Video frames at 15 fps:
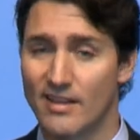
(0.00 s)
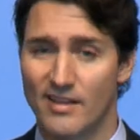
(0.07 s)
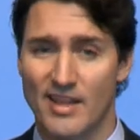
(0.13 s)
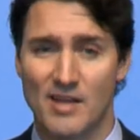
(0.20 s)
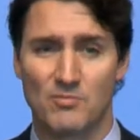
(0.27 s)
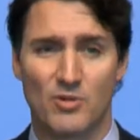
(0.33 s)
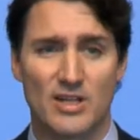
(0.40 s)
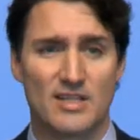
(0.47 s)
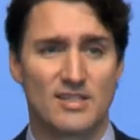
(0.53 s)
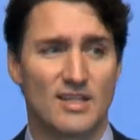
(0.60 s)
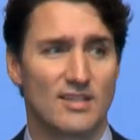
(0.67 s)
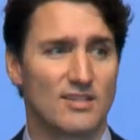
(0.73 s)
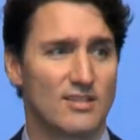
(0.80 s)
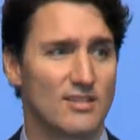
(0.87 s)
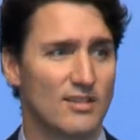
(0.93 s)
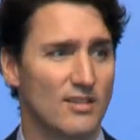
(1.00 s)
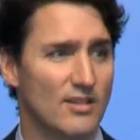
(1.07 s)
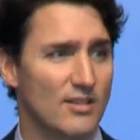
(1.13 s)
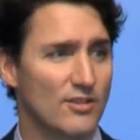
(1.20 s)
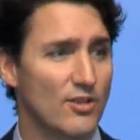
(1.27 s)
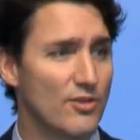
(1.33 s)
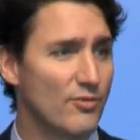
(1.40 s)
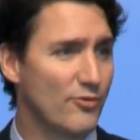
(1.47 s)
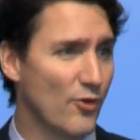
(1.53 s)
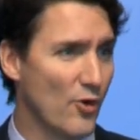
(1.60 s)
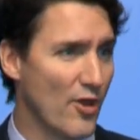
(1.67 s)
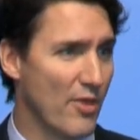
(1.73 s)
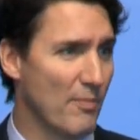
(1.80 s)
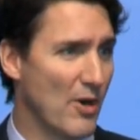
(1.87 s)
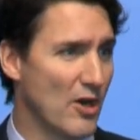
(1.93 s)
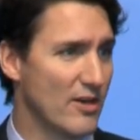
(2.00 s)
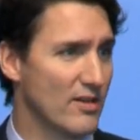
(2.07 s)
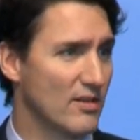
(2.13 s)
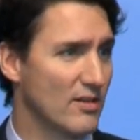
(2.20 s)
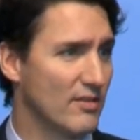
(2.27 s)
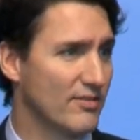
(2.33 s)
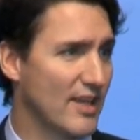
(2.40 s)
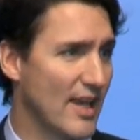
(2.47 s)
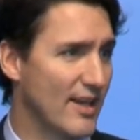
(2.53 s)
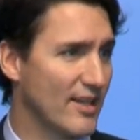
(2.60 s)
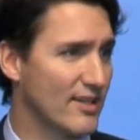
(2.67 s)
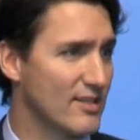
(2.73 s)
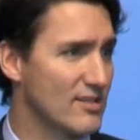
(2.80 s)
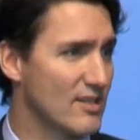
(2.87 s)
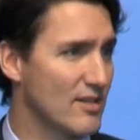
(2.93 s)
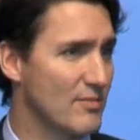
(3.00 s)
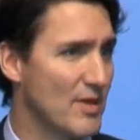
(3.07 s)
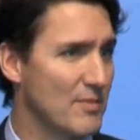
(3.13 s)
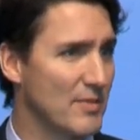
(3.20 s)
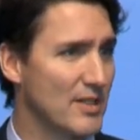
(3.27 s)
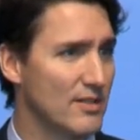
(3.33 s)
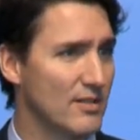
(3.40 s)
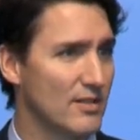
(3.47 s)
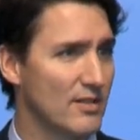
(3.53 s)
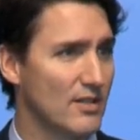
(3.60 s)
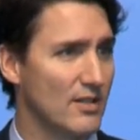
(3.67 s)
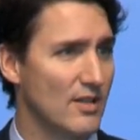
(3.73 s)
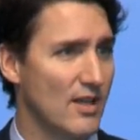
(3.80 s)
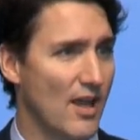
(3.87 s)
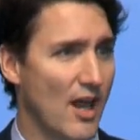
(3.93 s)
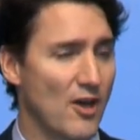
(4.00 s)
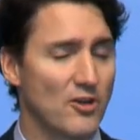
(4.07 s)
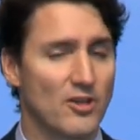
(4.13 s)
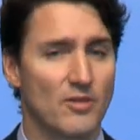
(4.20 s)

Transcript: And that brings us to the fourth part of Canada's commitment, our